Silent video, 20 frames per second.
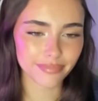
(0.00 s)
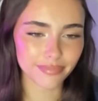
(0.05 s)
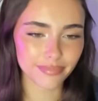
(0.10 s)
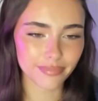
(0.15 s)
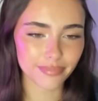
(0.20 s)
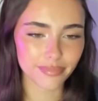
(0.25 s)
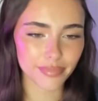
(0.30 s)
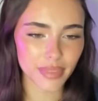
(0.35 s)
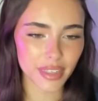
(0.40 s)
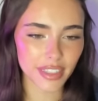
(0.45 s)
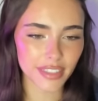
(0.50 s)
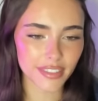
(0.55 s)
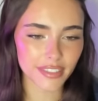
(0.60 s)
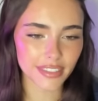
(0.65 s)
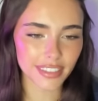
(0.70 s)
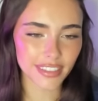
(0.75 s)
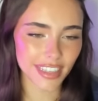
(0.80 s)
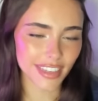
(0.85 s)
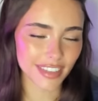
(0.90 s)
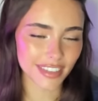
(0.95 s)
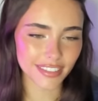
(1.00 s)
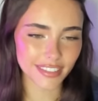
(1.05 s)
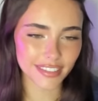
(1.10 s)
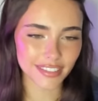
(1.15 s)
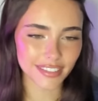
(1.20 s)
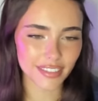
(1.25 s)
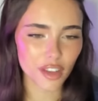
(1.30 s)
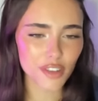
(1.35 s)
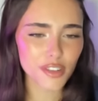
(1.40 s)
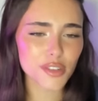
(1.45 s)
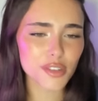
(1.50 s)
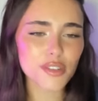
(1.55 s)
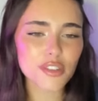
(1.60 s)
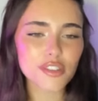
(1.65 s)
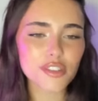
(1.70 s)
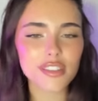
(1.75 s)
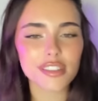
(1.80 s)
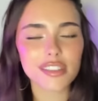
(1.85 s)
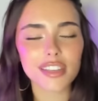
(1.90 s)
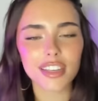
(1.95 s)
But yeah. Also,
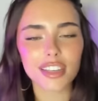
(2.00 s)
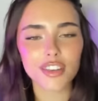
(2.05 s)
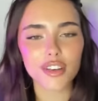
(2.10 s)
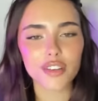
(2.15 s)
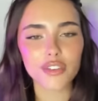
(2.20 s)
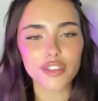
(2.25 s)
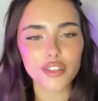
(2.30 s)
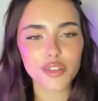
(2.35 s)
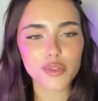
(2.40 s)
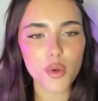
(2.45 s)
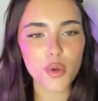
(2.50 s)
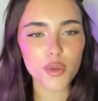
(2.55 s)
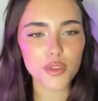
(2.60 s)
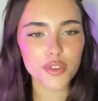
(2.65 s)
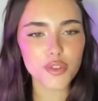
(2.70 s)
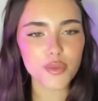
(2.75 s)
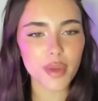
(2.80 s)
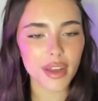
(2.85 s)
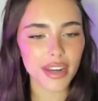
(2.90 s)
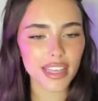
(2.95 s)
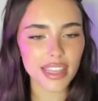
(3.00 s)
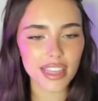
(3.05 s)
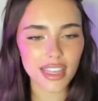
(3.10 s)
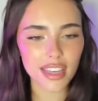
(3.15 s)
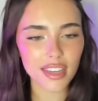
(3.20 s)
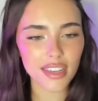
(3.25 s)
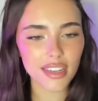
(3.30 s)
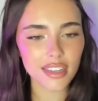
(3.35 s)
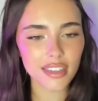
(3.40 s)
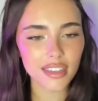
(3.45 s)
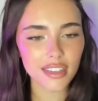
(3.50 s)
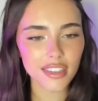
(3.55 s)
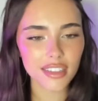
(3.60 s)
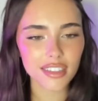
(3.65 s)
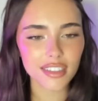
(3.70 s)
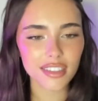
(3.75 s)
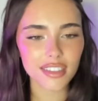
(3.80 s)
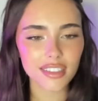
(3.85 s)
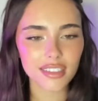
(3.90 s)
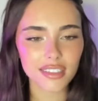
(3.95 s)
there's like, you're never too old to do anything.
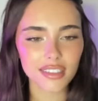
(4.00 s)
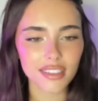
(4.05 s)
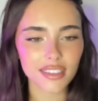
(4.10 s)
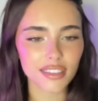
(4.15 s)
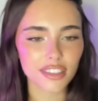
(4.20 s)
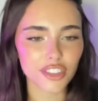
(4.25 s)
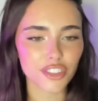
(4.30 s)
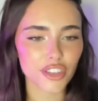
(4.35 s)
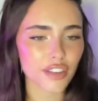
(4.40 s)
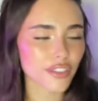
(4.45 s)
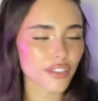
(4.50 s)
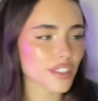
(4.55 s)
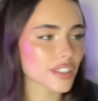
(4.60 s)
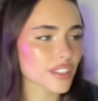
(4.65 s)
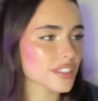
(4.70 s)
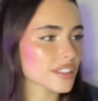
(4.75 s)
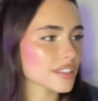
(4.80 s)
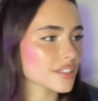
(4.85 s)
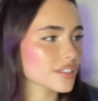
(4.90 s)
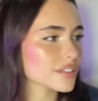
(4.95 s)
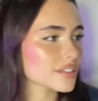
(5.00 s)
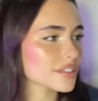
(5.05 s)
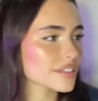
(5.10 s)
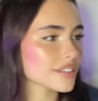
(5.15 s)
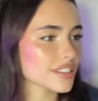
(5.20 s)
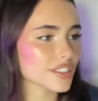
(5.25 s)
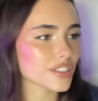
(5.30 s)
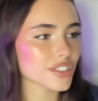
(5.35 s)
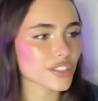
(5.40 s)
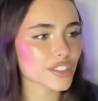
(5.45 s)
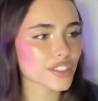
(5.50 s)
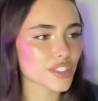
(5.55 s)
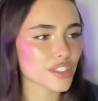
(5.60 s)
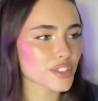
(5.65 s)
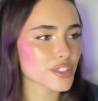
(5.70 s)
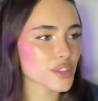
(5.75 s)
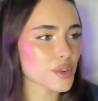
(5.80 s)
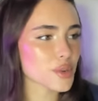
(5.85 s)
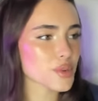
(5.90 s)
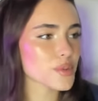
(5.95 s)
You're never there's there's
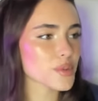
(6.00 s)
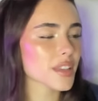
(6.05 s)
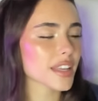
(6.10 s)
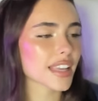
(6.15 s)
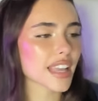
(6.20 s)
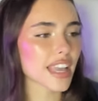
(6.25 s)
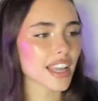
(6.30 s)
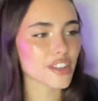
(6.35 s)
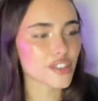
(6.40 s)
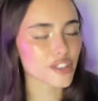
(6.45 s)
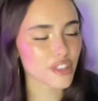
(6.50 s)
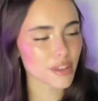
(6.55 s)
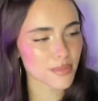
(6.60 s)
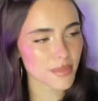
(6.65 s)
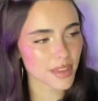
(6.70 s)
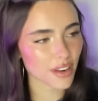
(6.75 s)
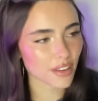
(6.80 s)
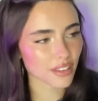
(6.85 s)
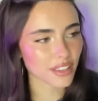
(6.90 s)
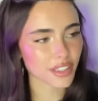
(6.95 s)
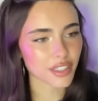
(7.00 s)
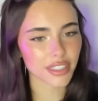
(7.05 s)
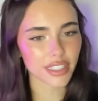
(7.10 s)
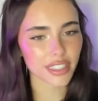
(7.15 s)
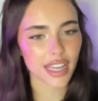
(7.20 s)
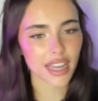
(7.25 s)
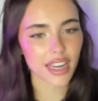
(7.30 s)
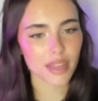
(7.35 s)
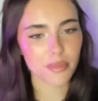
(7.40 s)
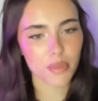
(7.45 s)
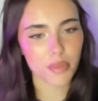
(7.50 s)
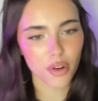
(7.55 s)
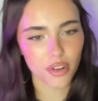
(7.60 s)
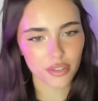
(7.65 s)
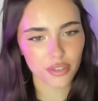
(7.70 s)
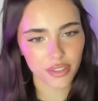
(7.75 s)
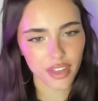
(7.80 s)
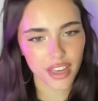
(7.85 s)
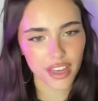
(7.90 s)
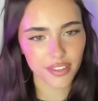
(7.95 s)
no like age limit on literally any part of
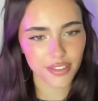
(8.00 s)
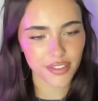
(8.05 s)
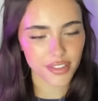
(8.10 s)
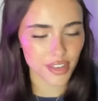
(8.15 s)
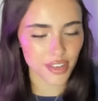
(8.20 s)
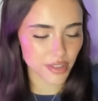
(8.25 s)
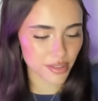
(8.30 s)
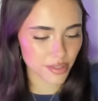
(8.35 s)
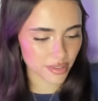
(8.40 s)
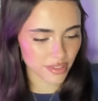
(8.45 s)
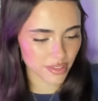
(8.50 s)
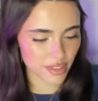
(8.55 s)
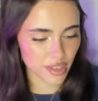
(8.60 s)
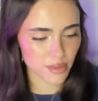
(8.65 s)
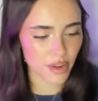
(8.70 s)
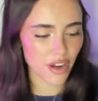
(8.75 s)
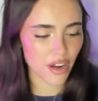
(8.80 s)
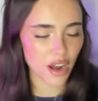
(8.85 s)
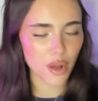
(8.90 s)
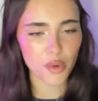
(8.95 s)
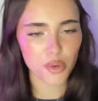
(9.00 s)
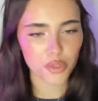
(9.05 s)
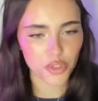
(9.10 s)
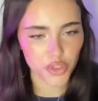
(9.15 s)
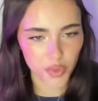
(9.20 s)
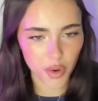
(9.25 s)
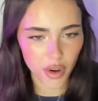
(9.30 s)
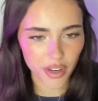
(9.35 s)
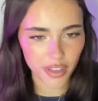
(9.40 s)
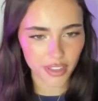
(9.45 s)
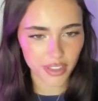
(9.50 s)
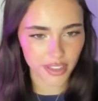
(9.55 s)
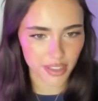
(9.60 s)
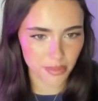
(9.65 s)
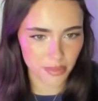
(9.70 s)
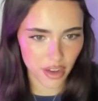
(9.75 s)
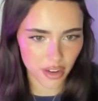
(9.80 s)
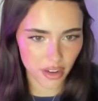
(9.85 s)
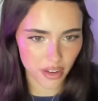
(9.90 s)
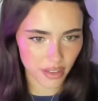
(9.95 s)
life. So no matter how old you are, it doesn't
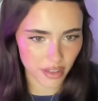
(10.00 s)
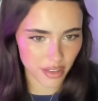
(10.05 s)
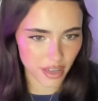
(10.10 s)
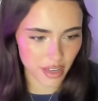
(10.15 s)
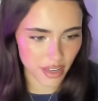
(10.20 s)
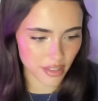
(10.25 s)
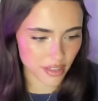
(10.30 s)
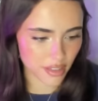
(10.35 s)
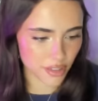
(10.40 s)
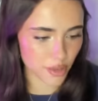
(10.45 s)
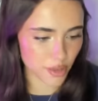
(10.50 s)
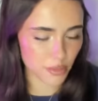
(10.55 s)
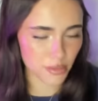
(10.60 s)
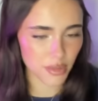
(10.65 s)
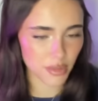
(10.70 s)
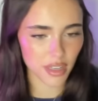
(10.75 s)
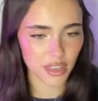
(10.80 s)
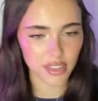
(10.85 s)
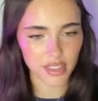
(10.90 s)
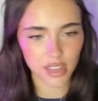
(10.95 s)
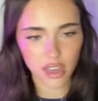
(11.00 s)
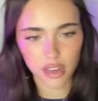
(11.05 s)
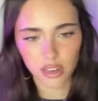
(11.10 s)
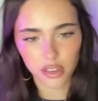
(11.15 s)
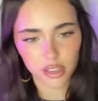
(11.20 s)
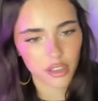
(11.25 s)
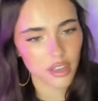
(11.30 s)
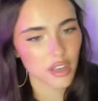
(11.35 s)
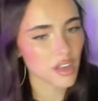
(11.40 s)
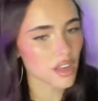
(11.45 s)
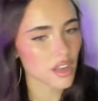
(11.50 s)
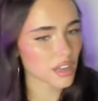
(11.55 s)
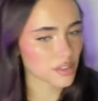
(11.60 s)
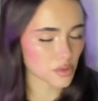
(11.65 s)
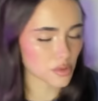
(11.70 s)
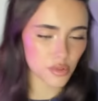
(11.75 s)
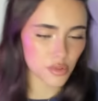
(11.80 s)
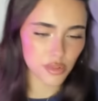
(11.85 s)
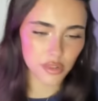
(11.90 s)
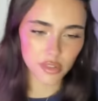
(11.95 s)
matter, and you can be as young as
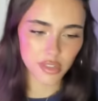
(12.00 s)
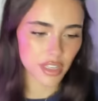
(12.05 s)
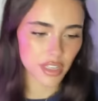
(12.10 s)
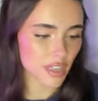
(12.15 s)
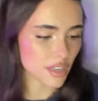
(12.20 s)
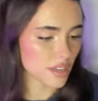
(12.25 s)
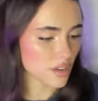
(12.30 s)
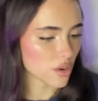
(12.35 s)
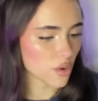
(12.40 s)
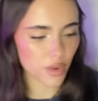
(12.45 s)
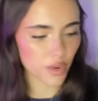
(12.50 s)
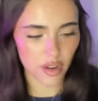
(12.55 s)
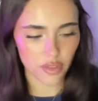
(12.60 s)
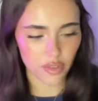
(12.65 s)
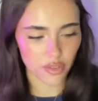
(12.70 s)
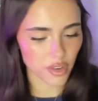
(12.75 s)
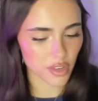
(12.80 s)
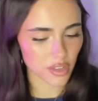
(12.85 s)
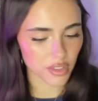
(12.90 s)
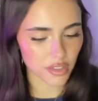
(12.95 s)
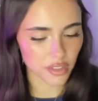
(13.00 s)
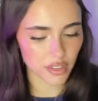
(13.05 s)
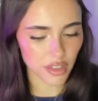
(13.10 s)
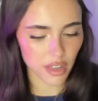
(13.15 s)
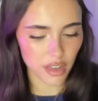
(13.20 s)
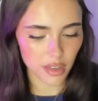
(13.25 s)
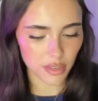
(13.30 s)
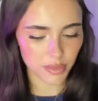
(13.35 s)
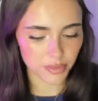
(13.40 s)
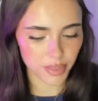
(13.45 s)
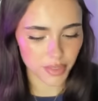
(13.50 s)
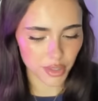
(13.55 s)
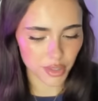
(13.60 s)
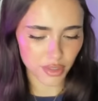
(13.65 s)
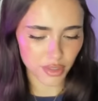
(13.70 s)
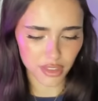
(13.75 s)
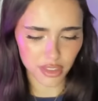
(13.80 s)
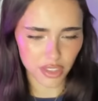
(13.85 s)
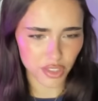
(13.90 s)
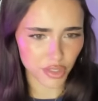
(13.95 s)
old or whatever, um, and you
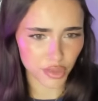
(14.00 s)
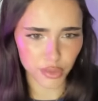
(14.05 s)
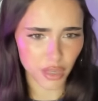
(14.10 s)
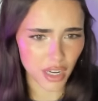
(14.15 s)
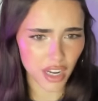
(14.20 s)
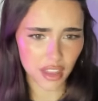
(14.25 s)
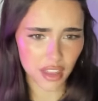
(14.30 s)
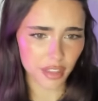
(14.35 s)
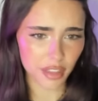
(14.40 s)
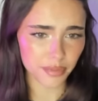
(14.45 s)
can do anything.